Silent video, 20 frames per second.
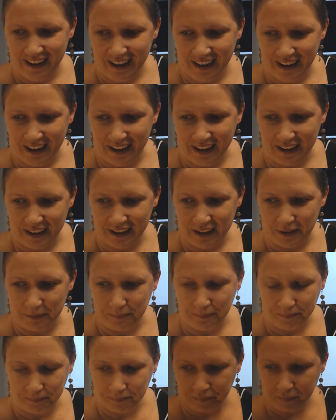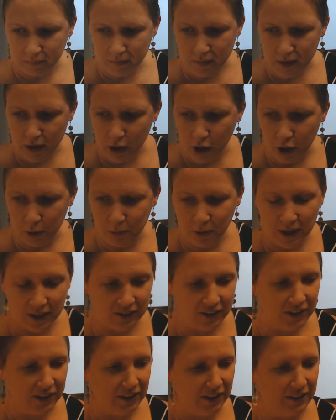Our
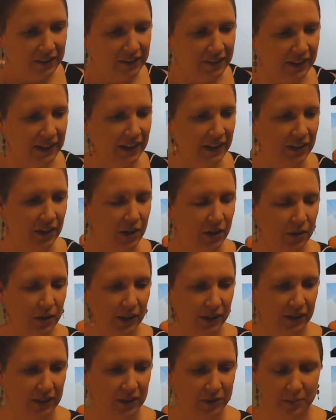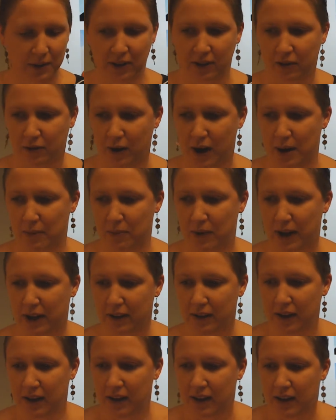President and CEO, Elizabeth
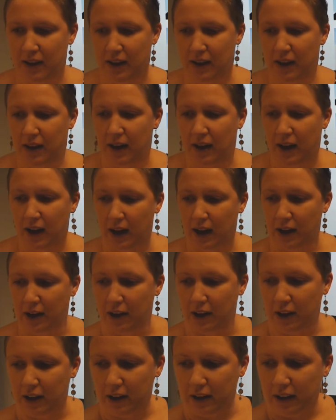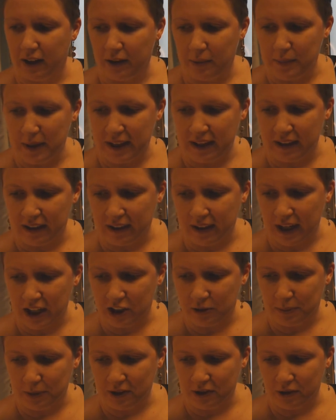Cromwell, our Committee
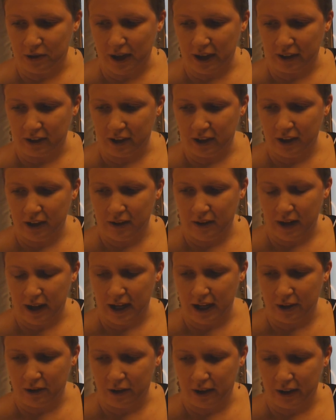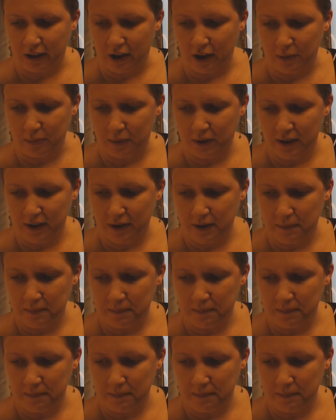Engagement Director, Andrea Copeland,